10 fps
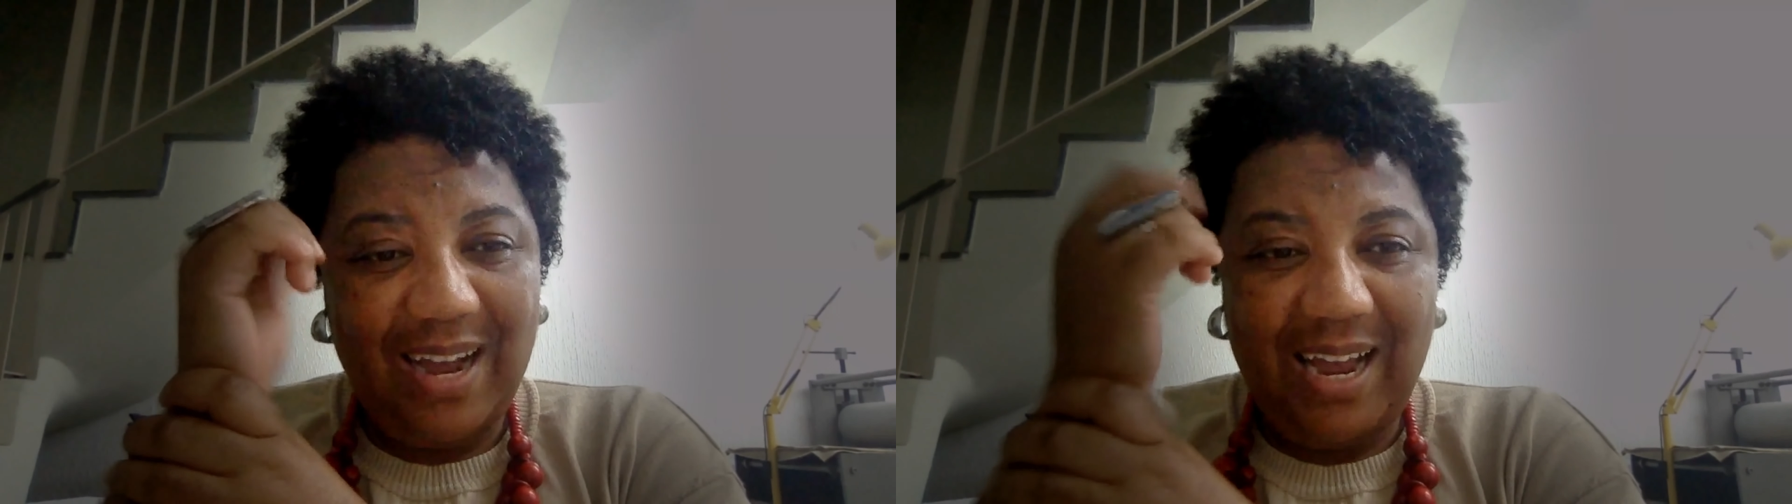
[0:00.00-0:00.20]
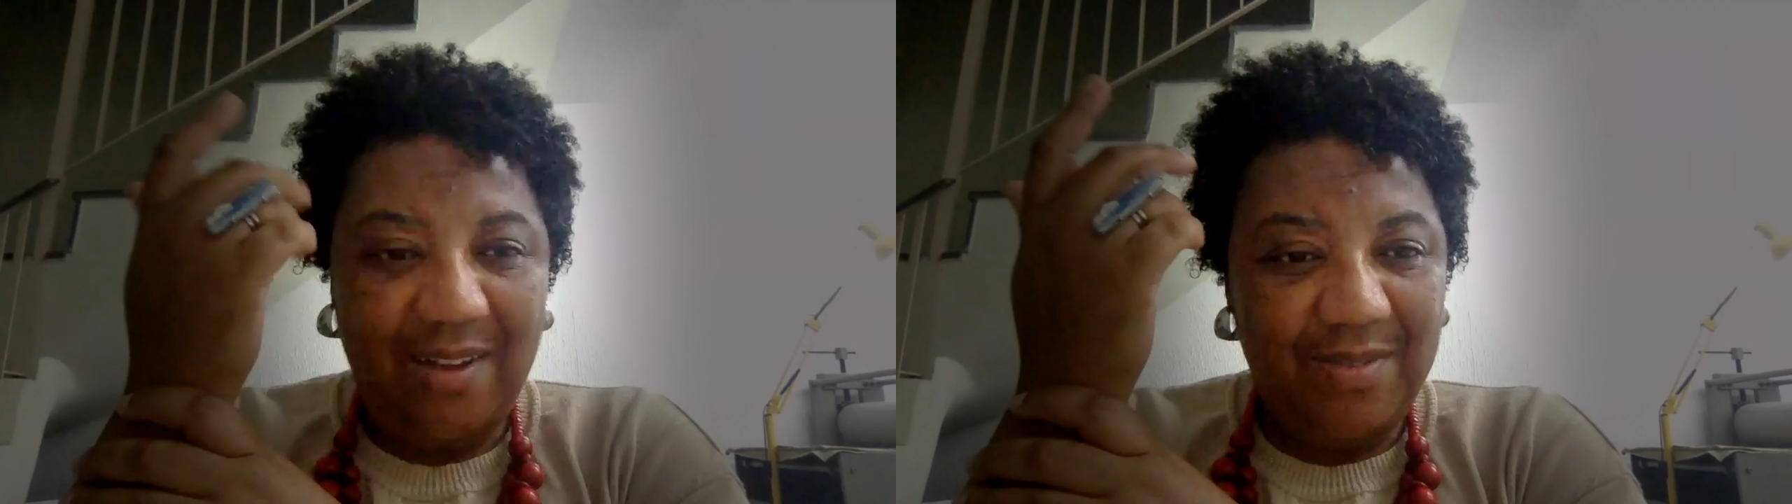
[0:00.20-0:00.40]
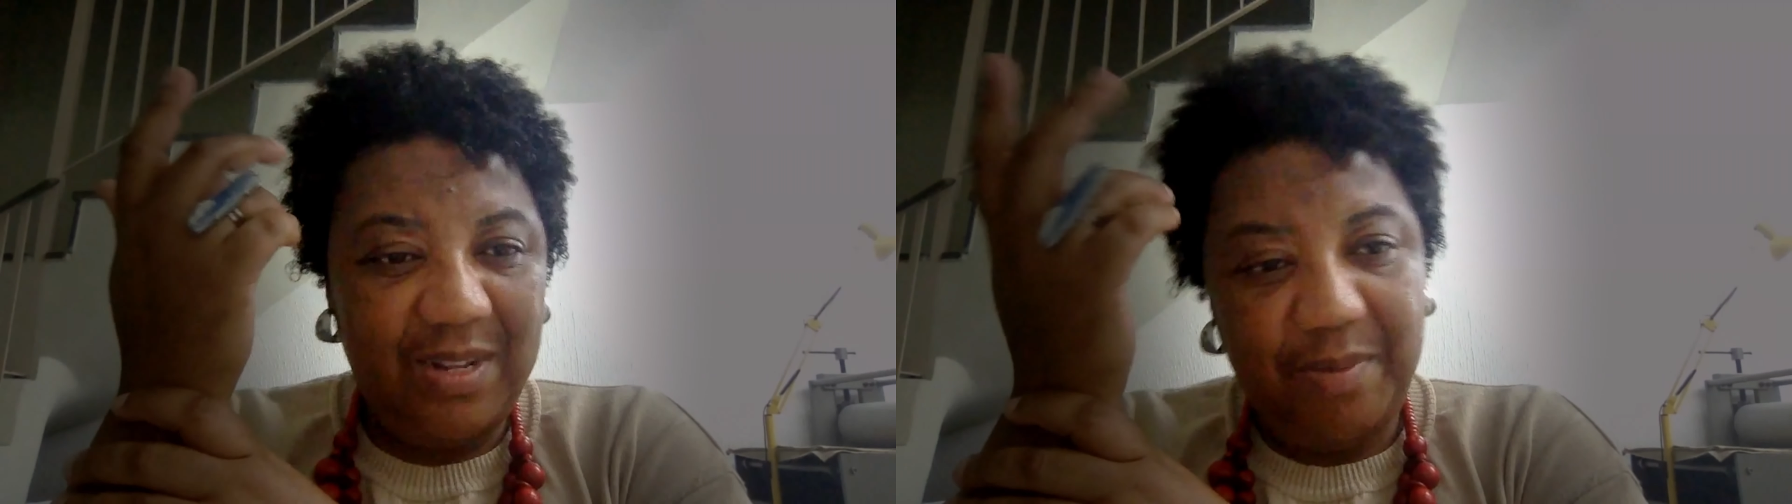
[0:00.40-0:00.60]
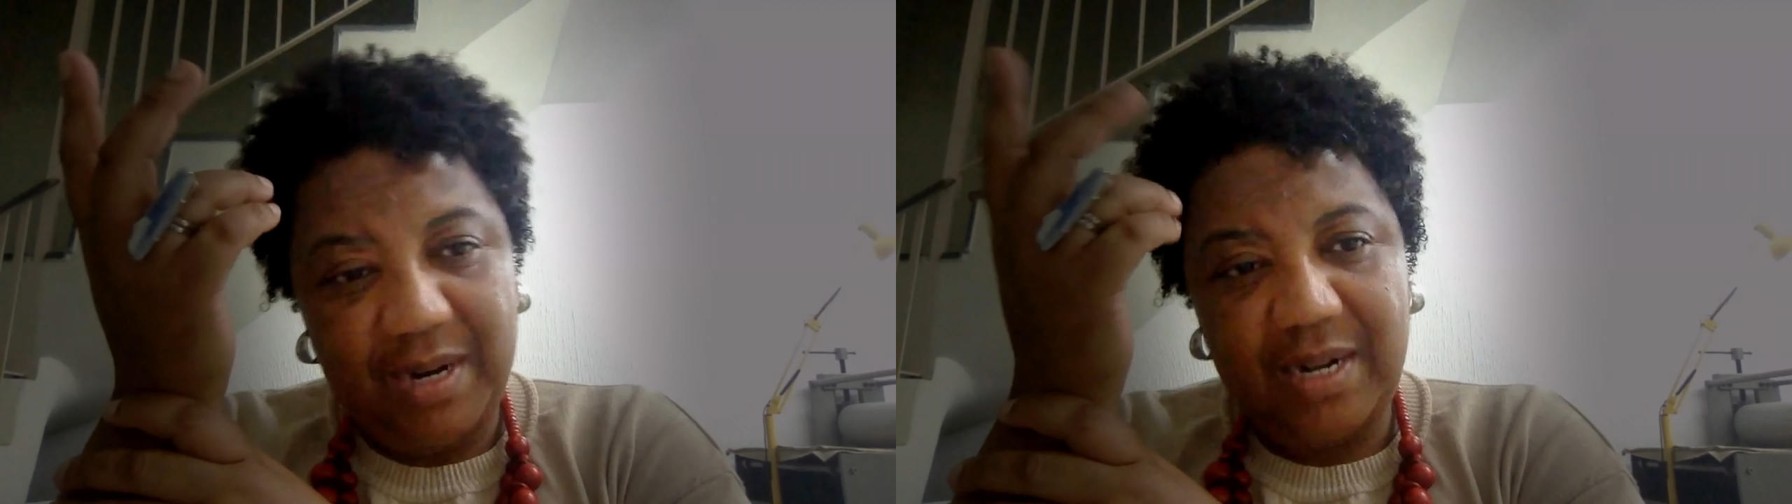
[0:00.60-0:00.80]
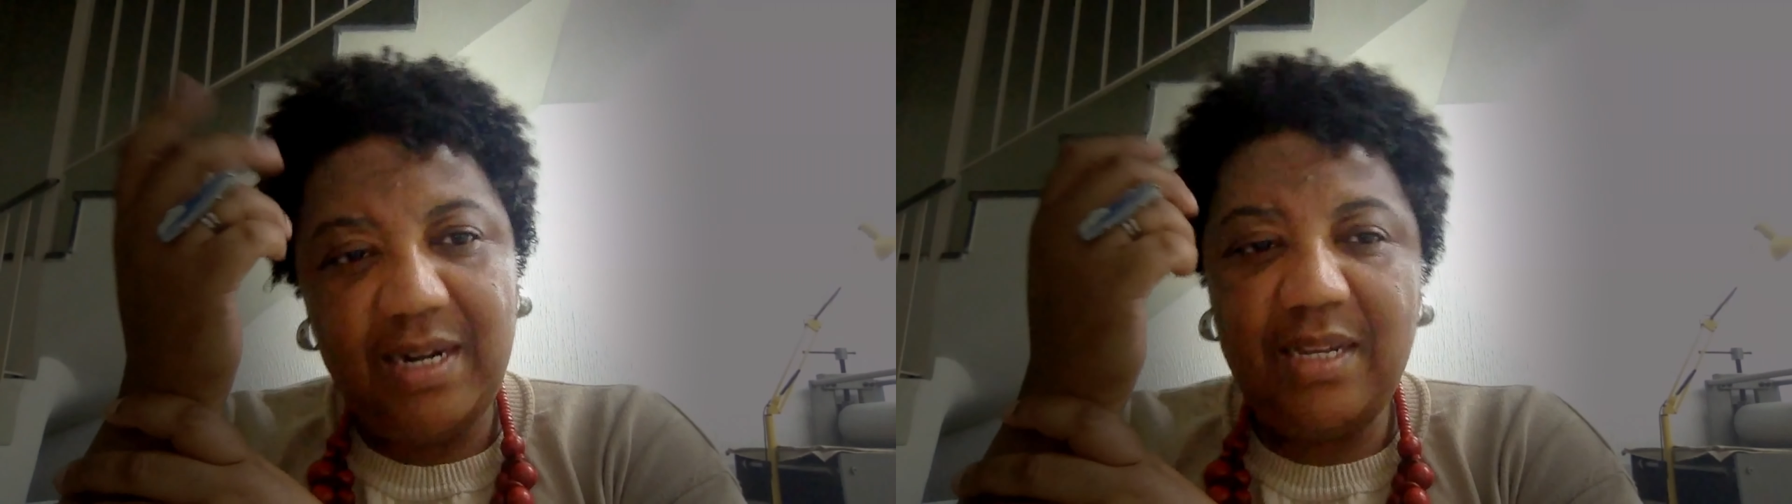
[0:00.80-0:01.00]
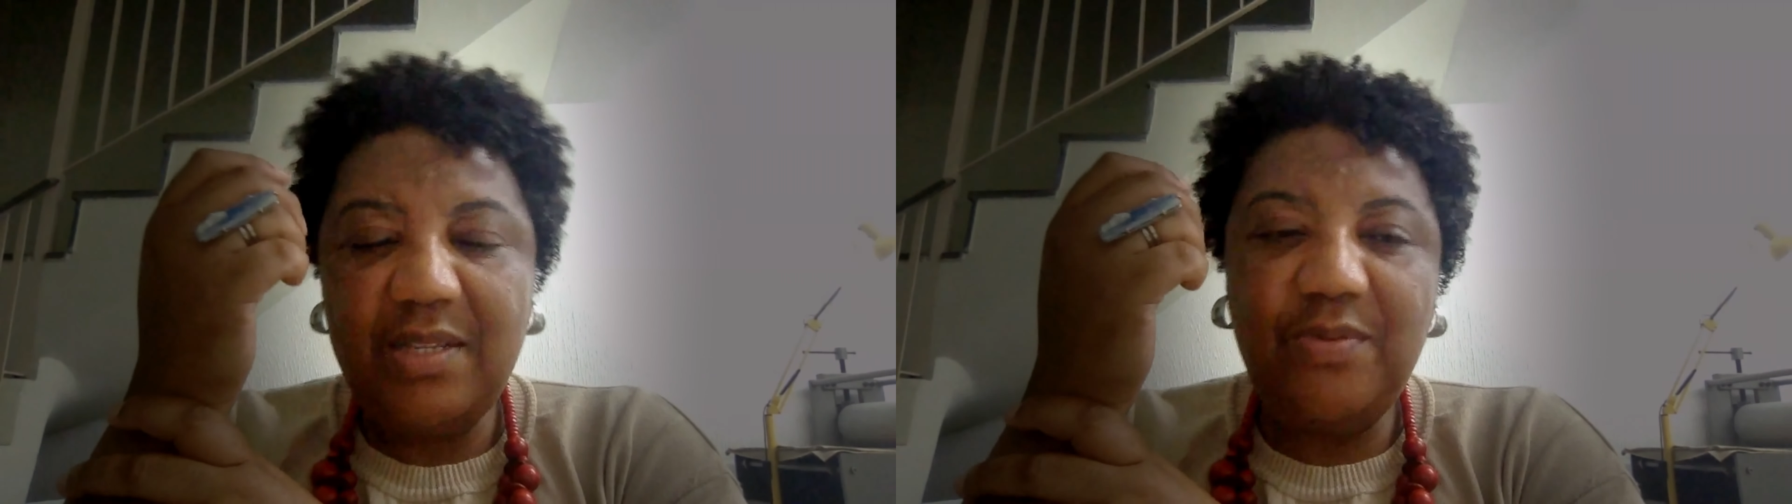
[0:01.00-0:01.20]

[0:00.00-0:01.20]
have the birds,